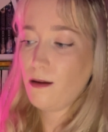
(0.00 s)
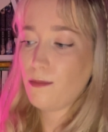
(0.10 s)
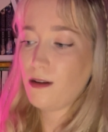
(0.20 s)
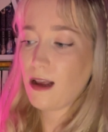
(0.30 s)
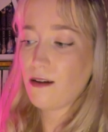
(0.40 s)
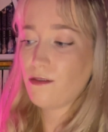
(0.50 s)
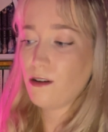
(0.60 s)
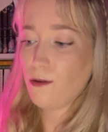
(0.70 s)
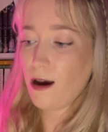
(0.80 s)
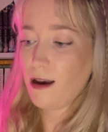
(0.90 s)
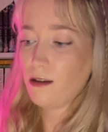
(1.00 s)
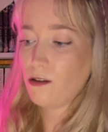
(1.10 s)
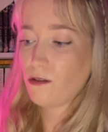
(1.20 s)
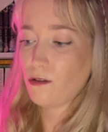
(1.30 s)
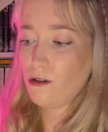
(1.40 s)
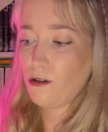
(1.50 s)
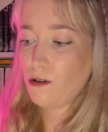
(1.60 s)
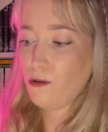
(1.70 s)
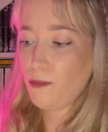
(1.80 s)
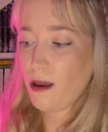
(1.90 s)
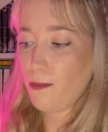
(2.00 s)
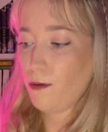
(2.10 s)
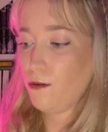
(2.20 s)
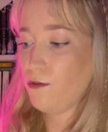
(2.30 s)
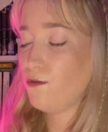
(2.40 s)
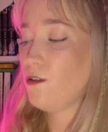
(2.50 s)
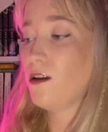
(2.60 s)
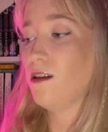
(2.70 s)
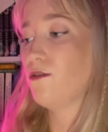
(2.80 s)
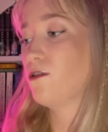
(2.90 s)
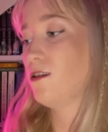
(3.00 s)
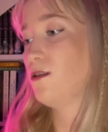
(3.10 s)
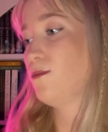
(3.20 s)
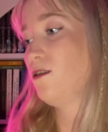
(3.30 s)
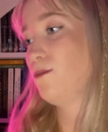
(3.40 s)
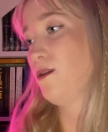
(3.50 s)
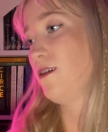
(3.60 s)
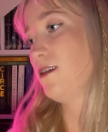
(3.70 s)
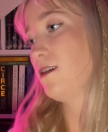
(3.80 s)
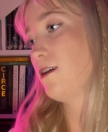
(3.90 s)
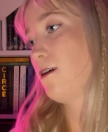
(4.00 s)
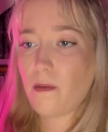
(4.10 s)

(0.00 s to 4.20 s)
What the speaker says: but everywhere Scrooge saw people full of Christmas spirit.